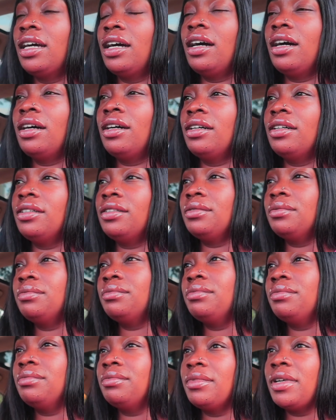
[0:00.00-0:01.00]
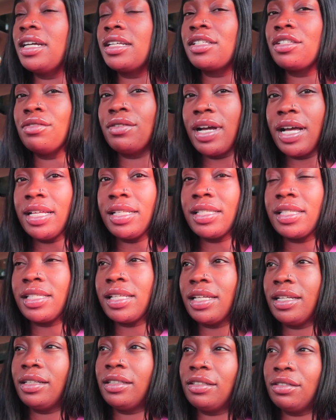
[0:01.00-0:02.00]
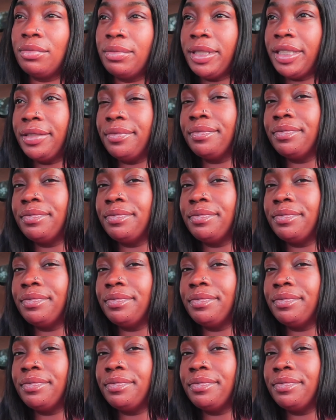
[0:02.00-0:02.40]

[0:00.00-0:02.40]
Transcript: Um, I'll see you guys in a little bit.